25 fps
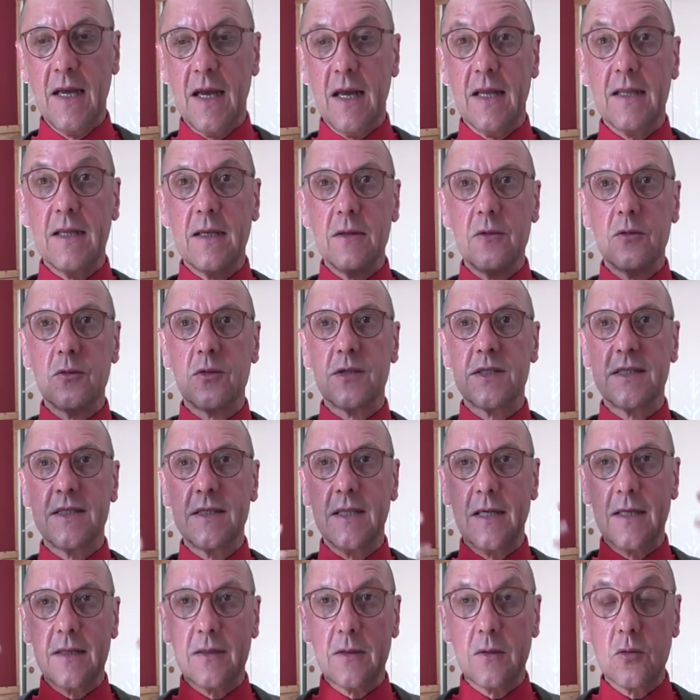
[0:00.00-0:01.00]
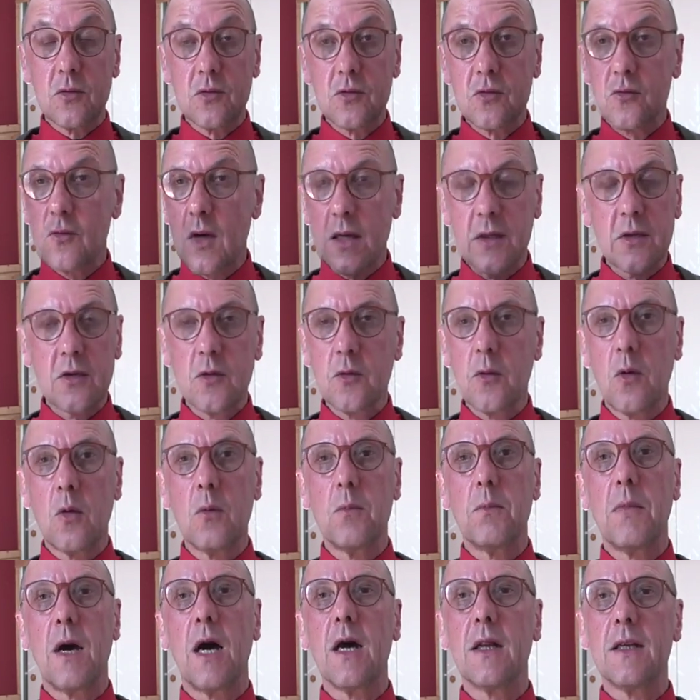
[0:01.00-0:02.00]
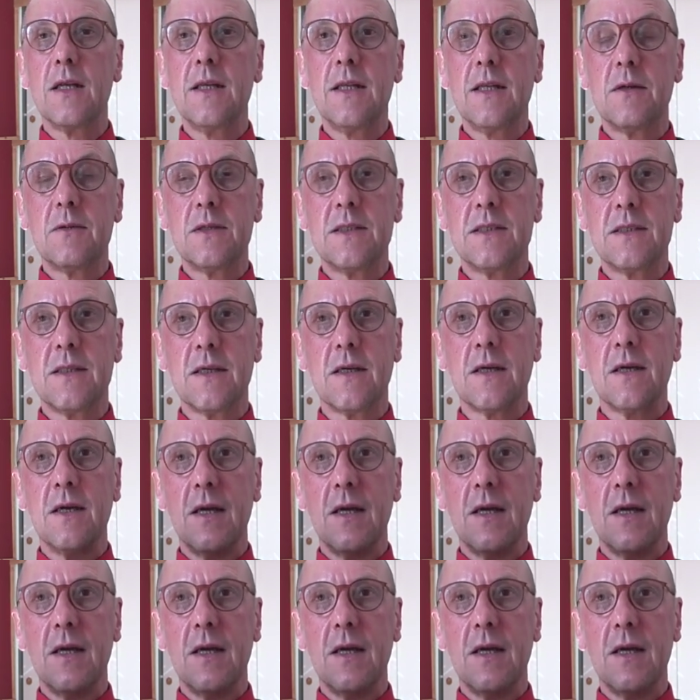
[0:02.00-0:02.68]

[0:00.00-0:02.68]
And then you'll see that throughout your whole body there is